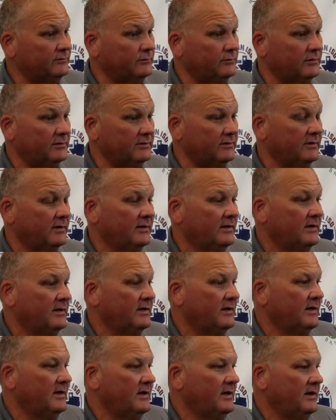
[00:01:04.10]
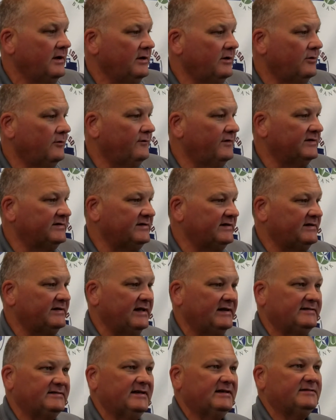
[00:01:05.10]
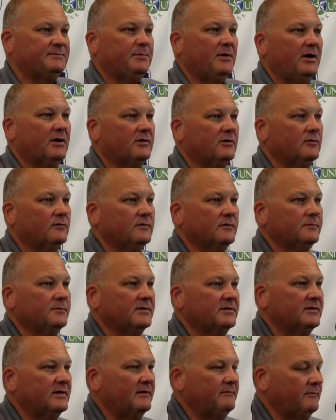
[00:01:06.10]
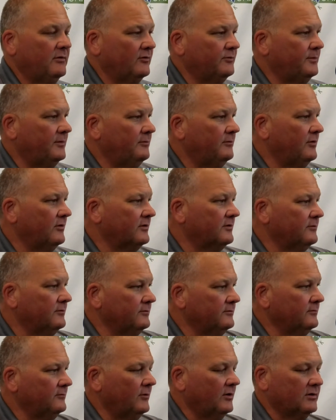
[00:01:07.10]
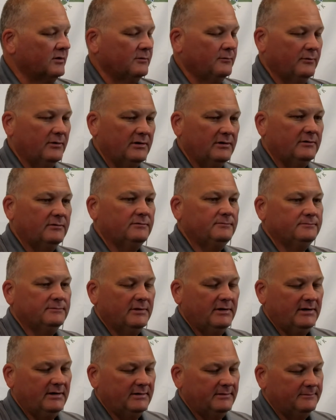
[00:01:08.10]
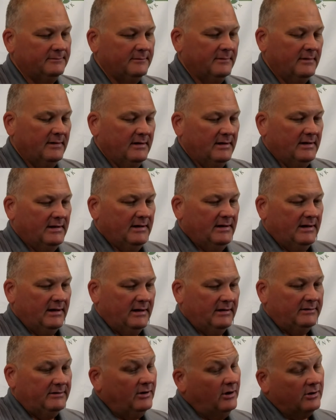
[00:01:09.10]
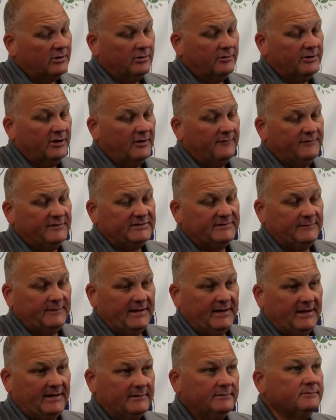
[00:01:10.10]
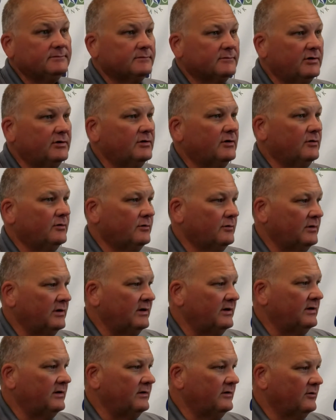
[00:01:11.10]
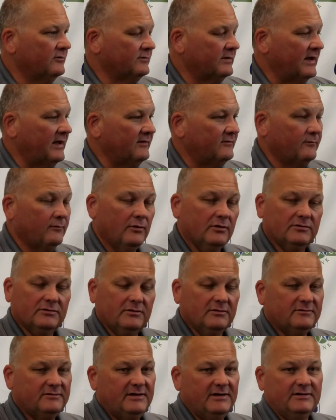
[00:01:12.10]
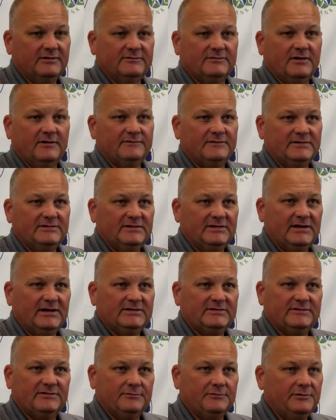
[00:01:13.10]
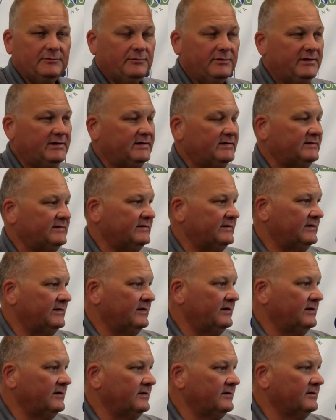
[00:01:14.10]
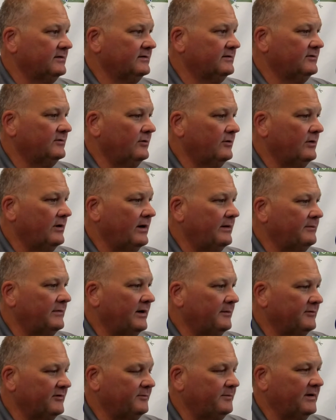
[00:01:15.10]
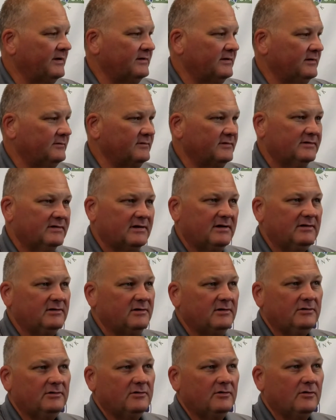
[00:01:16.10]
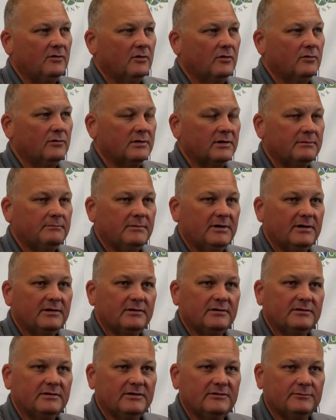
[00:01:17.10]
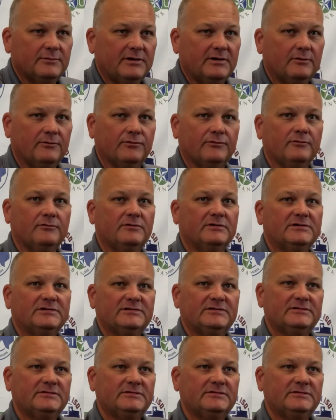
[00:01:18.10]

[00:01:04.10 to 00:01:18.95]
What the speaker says: one, you know, eventually takes that spot over, but they've both been working well. And young on the offensive line, you know, and those guys worked their tails off these last 3 weeks, and so I'm expecting them just to continue to grow and get better as we go through this.